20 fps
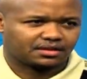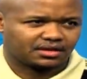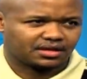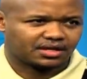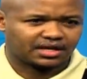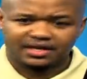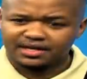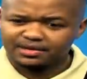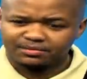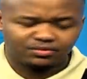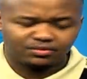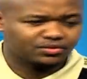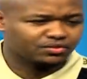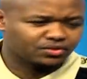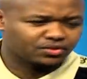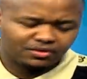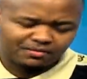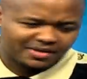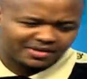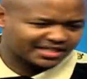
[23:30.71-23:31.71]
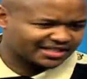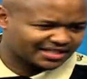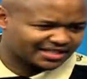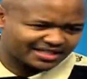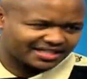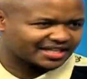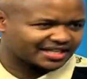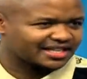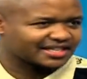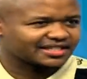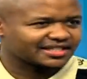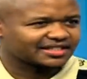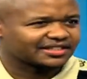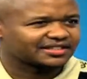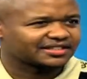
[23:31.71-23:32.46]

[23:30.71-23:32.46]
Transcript: Karibu huko macha ndani.